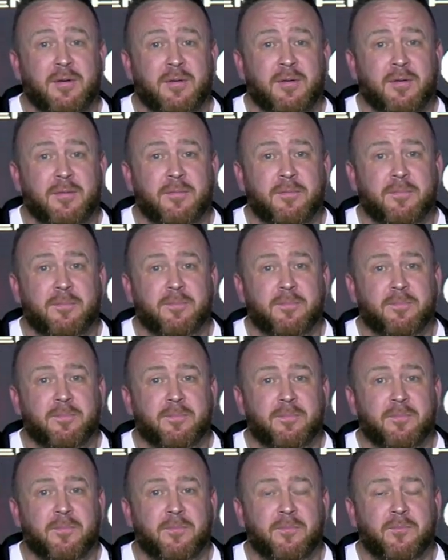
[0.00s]

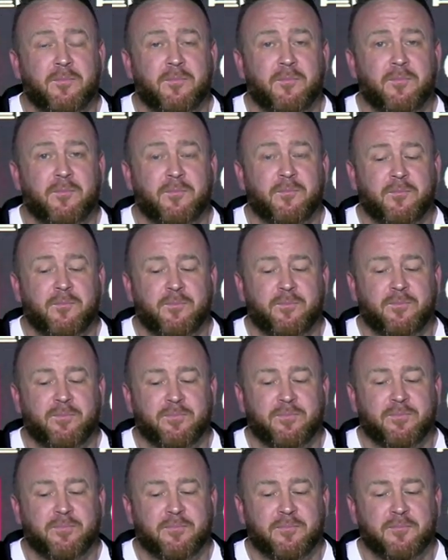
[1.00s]

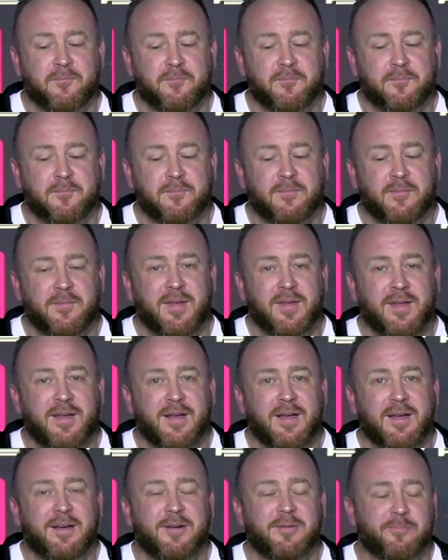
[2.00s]

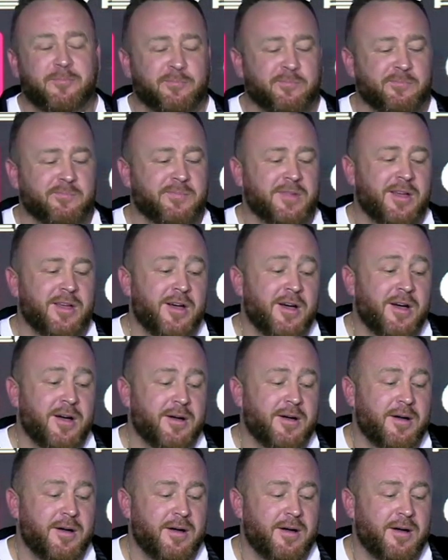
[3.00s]
Nothing is said.